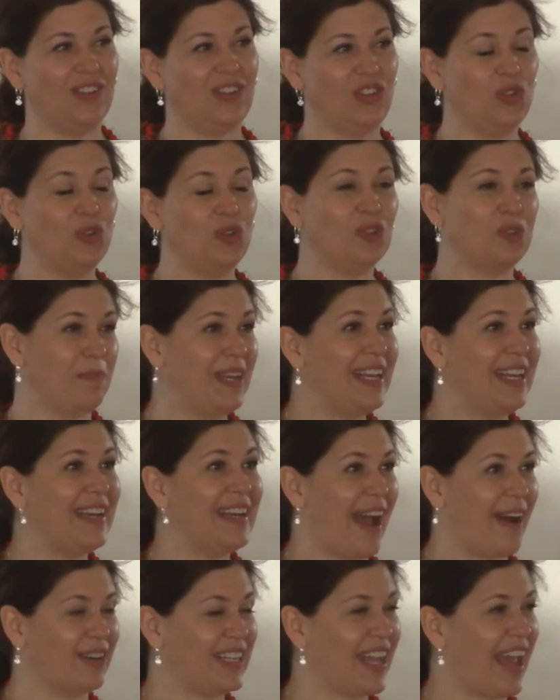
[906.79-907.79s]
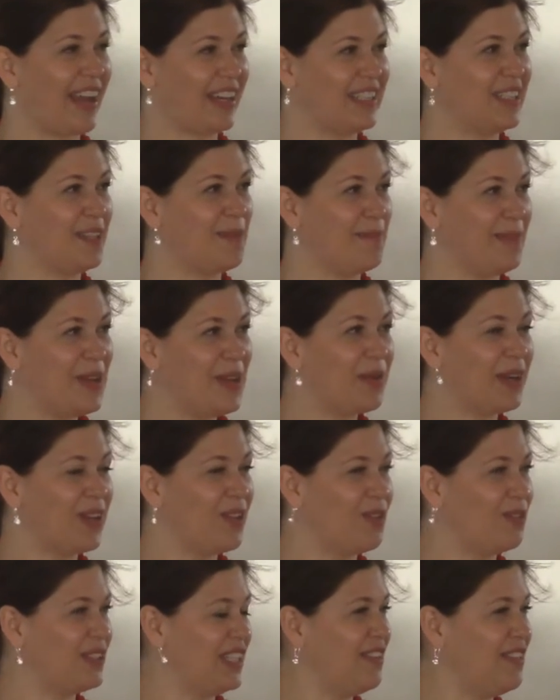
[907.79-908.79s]
use me now to actually be one of
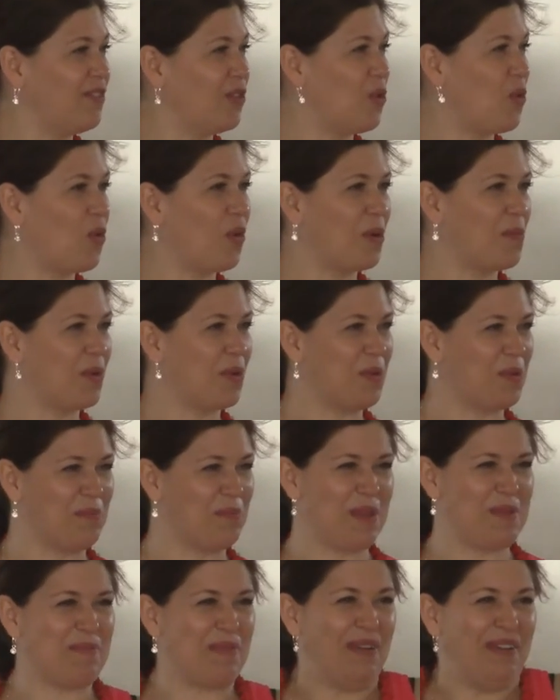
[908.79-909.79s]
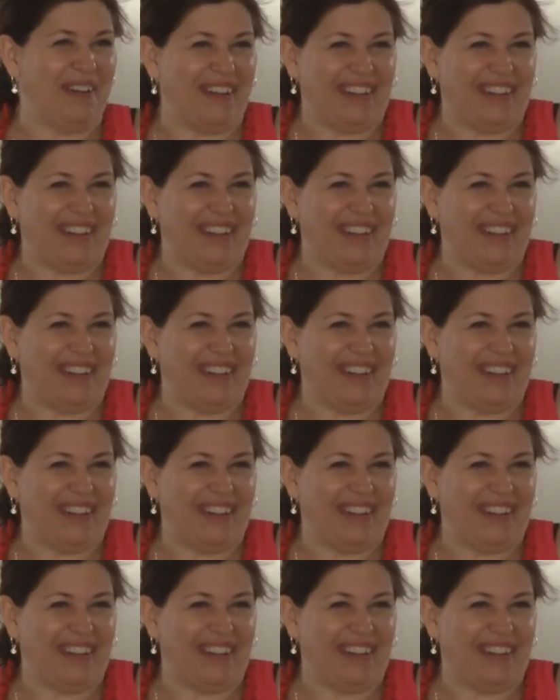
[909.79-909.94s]
those evil, horrible people,